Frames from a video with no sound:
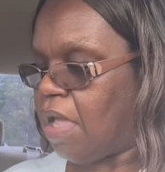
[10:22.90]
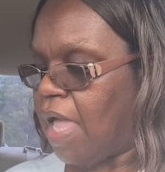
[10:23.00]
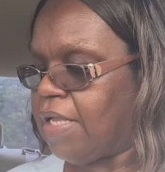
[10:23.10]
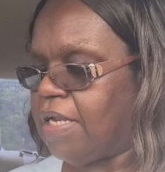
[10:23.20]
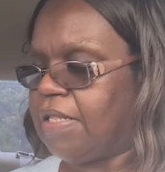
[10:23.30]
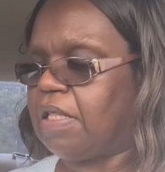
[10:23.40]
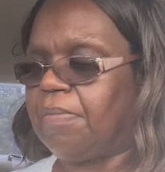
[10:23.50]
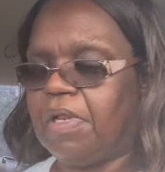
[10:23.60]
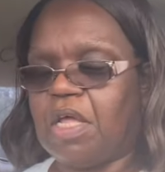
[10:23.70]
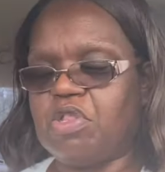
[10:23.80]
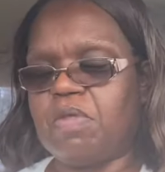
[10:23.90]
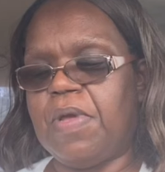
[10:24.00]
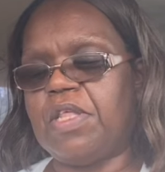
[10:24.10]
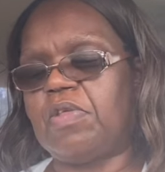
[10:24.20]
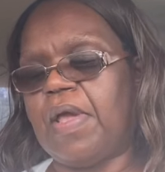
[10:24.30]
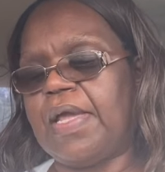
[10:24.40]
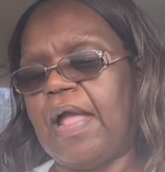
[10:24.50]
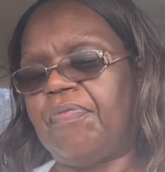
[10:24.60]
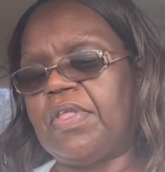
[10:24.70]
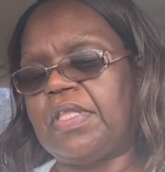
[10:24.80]
I needed some lunch meat, so I
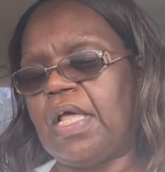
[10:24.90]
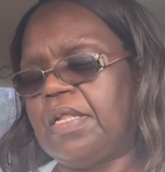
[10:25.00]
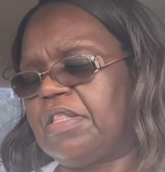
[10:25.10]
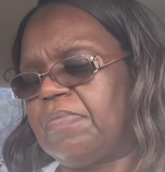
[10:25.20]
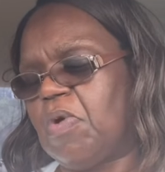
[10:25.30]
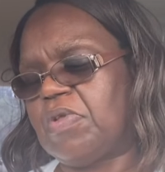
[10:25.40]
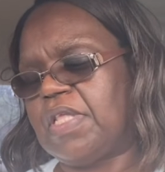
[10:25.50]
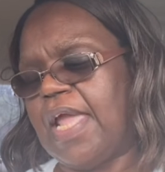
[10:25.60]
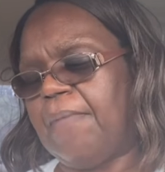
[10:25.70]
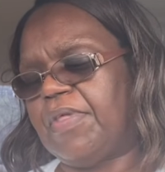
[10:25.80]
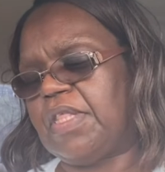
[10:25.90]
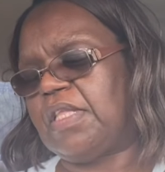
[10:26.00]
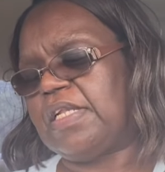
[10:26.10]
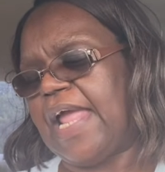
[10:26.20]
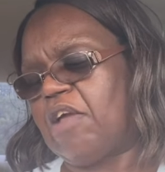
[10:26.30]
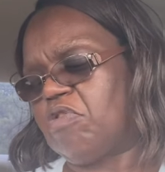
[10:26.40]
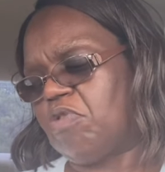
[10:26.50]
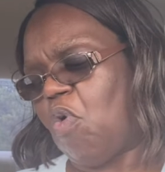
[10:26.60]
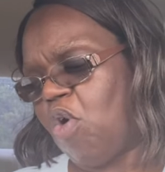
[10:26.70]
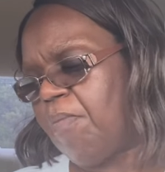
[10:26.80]
got the deli smoked ham. This is the
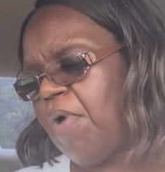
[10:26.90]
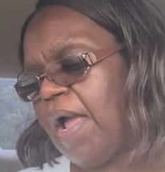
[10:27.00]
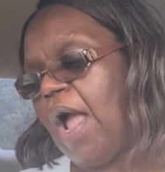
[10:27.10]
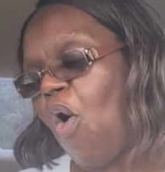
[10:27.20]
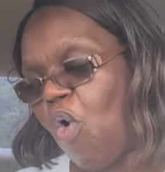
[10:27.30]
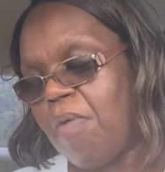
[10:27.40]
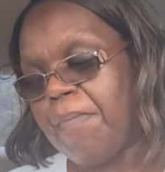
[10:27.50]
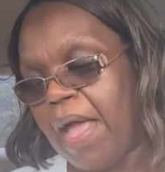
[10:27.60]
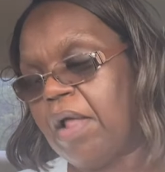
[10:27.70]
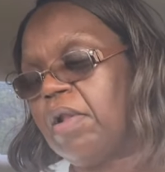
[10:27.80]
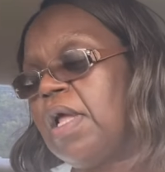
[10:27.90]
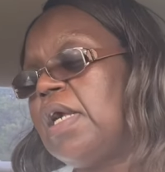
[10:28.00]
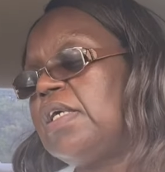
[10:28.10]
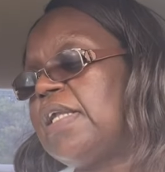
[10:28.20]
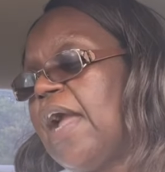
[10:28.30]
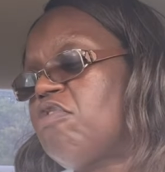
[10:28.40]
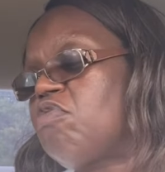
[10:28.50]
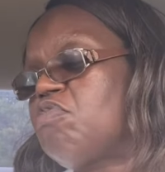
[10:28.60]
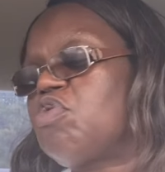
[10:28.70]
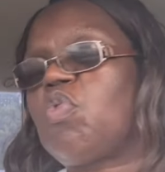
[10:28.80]
Hormel
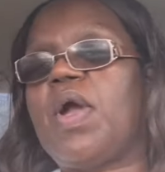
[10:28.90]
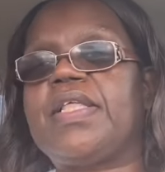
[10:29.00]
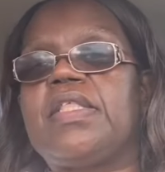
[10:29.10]
Natural Choice